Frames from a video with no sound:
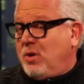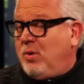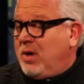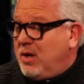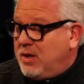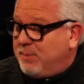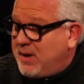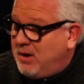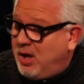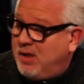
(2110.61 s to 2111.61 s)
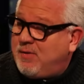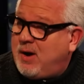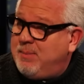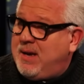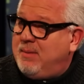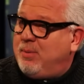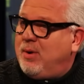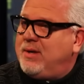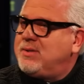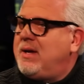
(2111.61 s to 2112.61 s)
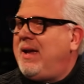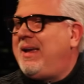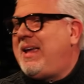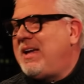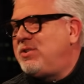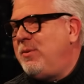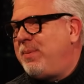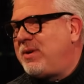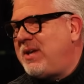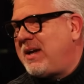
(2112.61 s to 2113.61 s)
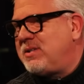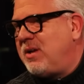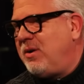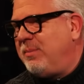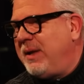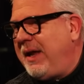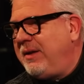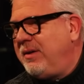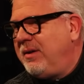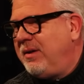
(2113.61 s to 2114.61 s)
So you bring all of our men and boys, and guess who protects the homeland?